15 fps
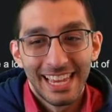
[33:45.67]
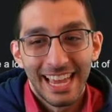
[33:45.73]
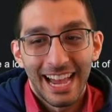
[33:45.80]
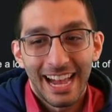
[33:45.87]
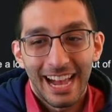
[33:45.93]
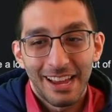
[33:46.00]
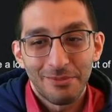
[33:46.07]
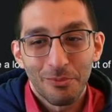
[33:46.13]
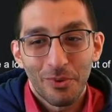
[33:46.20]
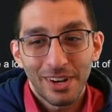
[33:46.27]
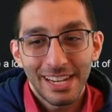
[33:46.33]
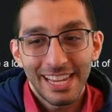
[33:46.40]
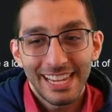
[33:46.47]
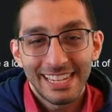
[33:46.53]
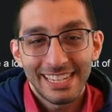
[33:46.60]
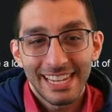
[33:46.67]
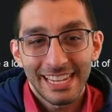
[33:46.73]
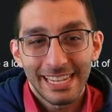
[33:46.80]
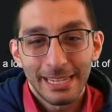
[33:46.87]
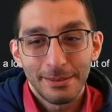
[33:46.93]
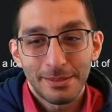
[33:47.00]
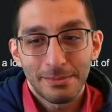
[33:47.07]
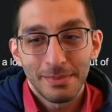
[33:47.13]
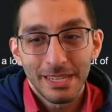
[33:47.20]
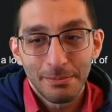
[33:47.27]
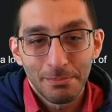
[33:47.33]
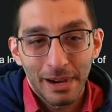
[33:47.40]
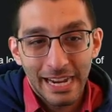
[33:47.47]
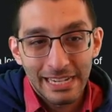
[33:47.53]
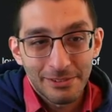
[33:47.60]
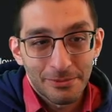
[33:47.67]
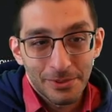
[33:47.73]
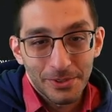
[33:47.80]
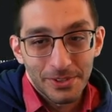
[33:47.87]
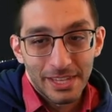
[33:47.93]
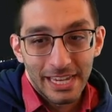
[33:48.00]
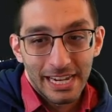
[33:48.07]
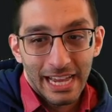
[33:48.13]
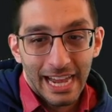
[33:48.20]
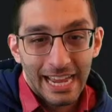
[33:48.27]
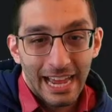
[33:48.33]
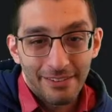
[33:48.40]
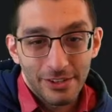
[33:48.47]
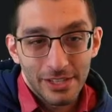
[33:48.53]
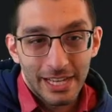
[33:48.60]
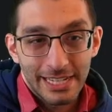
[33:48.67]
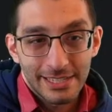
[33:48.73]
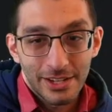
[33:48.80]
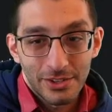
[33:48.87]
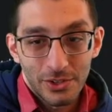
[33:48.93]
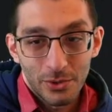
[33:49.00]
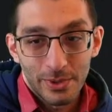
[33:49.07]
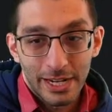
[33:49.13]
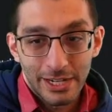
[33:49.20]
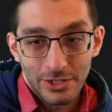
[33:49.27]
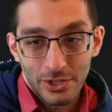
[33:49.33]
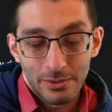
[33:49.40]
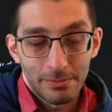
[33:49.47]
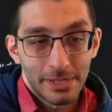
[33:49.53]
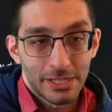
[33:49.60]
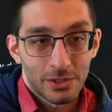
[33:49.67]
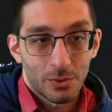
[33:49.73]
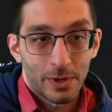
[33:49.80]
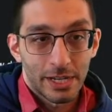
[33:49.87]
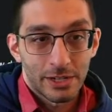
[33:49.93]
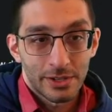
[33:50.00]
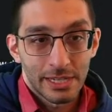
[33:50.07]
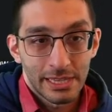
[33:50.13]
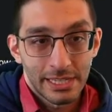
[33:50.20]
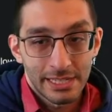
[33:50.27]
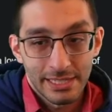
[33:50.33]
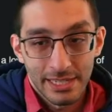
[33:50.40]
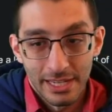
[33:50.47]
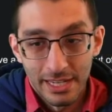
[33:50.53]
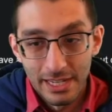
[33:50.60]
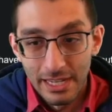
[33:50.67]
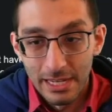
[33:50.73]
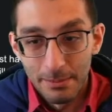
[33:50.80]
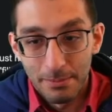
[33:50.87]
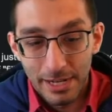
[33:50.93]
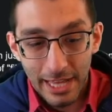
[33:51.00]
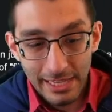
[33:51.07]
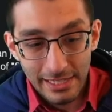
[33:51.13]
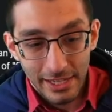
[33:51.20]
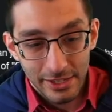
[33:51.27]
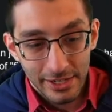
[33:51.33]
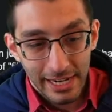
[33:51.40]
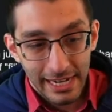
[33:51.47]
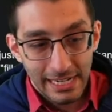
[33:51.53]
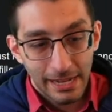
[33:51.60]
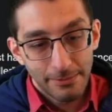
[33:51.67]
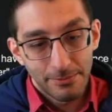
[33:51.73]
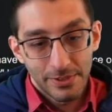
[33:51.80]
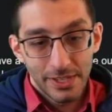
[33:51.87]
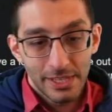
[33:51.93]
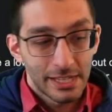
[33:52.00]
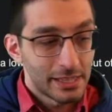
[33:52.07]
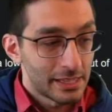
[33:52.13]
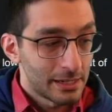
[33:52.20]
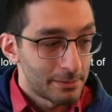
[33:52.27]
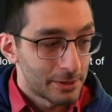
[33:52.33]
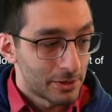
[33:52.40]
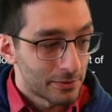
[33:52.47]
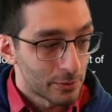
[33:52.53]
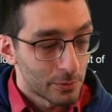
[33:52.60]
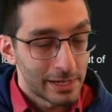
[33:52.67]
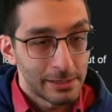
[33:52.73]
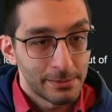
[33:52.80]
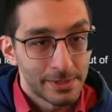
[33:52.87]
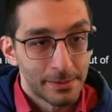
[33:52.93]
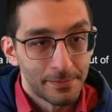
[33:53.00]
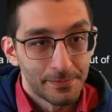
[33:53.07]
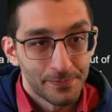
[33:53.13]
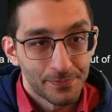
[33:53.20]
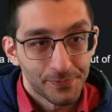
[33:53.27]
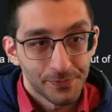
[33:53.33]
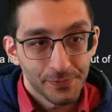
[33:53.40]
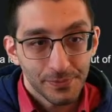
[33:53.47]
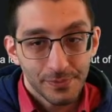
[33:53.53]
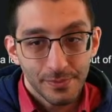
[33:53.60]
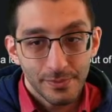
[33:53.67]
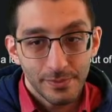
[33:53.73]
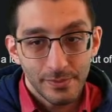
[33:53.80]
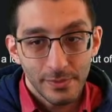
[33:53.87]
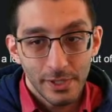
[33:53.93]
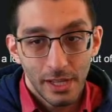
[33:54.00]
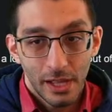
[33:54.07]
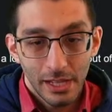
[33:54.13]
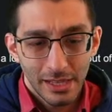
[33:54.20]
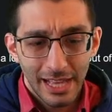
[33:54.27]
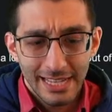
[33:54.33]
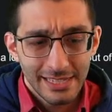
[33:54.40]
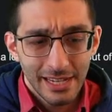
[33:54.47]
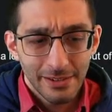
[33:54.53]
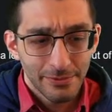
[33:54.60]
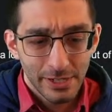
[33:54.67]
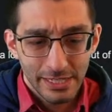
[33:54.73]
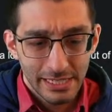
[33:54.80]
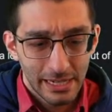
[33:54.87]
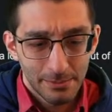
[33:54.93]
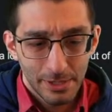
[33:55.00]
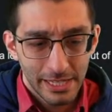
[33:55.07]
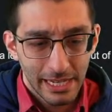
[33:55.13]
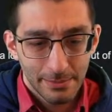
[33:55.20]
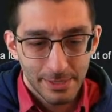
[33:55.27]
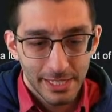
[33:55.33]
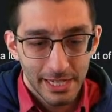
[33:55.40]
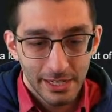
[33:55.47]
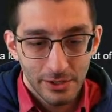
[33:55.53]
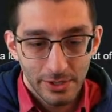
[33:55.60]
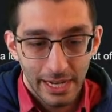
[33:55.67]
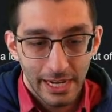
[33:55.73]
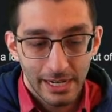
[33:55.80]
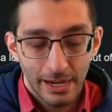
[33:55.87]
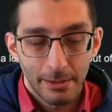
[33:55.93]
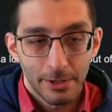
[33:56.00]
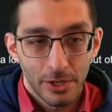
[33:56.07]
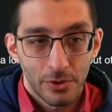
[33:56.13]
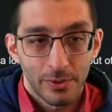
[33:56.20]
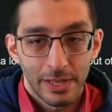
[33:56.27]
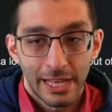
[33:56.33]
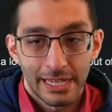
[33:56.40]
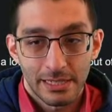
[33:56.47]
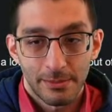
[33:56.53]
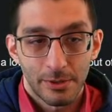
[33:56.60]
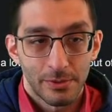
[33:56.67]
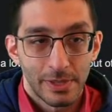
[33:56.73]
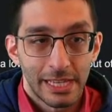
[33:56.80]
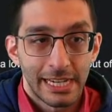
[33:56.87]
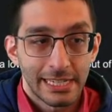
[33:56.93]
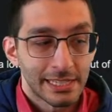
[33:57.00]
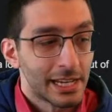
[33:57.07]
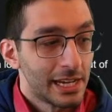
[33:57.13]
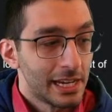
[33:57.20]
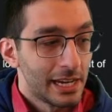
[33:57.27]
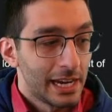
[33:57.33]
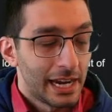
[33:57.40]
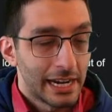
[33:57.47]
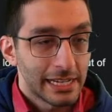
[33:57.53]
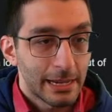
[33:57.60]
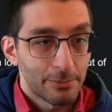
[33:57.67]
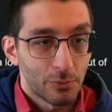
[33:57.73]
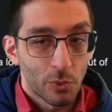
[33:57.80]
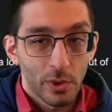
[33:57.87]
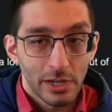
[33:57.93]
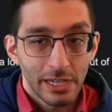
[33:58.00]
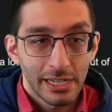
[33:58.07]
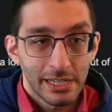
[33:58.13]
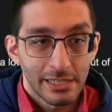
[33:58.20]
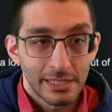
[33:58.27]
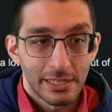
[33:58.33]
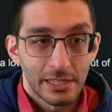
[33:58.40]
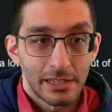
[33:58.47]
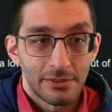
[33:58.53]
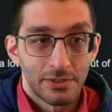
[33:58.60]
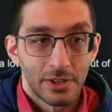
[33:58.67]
On one hand, it keeps me mindful that I have a lot to do and I shouldn't be squandering this. But on the other hand, I'm feeling a little bit overwhelmed. Like last night, for example, I kept saying, okay, I'm going to go relax. I'm going to relax. And I kept working on stuff.